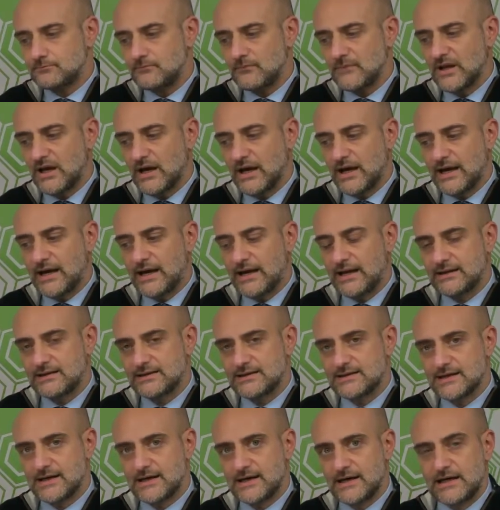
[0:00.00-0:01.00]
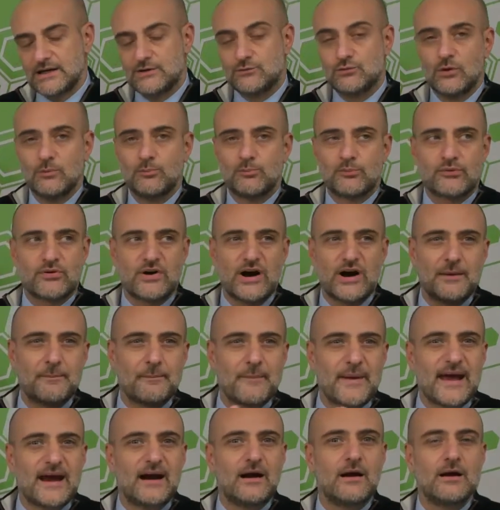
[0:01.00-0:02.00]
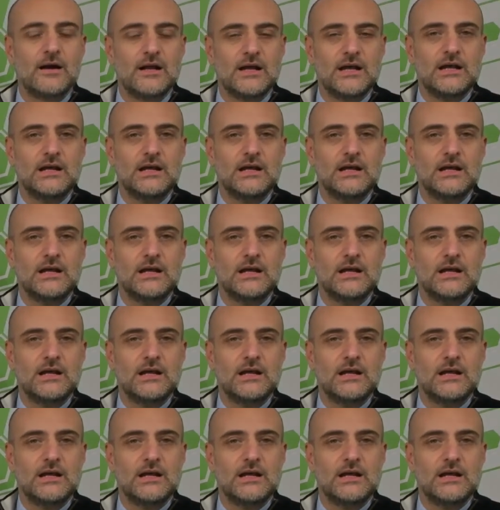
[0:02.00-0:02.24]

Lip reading: and it will primarily